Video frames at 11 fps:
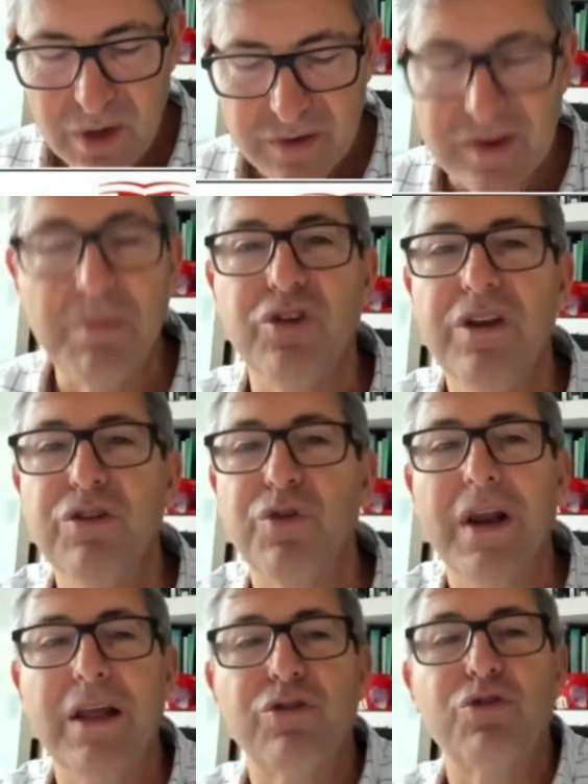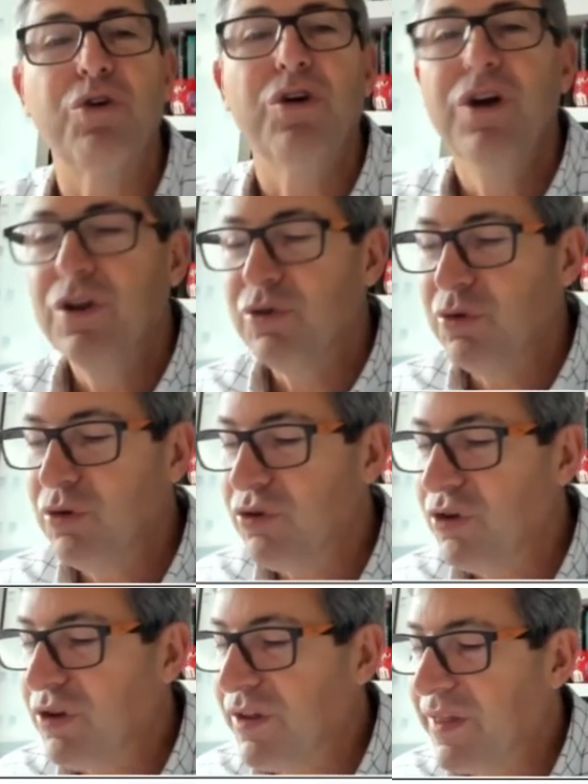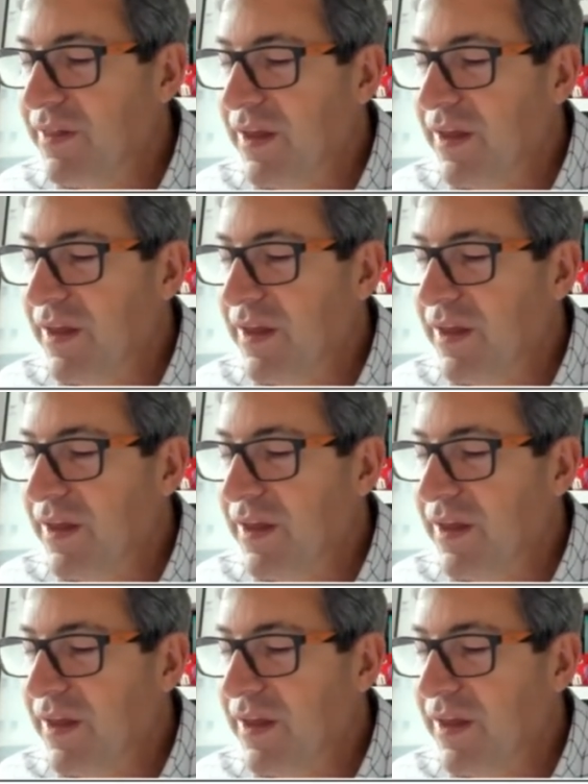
some genes relate to to uh,